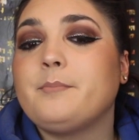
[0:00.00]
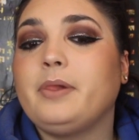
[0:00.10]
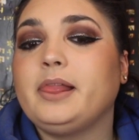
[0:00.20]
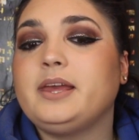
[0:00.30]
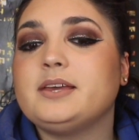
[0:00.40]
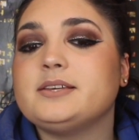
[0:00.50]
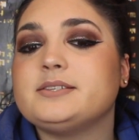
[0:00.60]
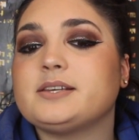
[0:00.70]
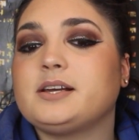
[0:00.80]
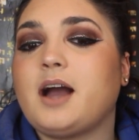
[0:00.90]

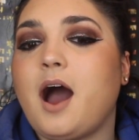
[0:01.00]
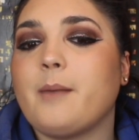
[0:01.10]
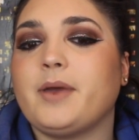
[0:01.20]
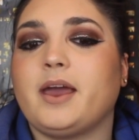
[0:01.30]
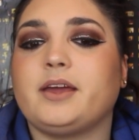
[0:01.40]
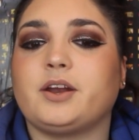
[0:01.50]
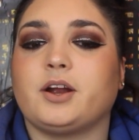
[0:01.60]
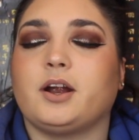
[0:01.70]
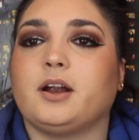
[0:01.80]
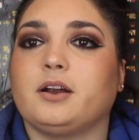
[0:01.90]
please comment
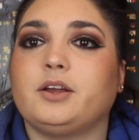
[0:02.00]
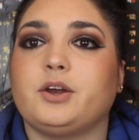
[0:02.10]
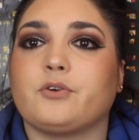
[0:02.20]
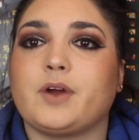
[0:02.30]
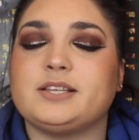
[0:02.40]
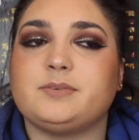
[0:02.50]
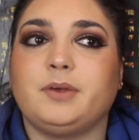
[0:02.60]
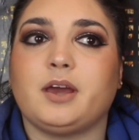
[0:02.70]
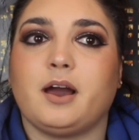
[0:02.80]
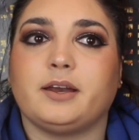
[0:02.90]
or, you know, write to
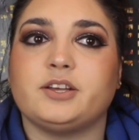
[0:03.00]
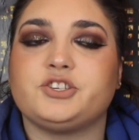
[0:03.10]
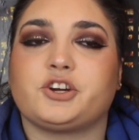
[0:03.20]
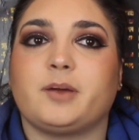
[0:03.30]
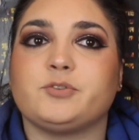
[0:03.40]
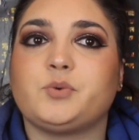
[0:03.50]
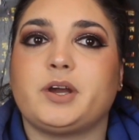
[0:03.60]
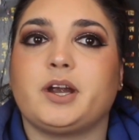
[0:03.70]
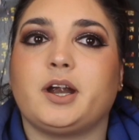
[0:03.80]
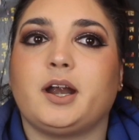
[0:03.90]
me on Instagram,
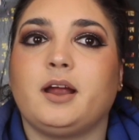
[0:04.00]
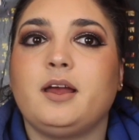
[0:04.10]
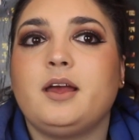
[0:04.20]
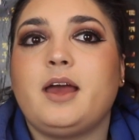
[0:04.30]
Twitter.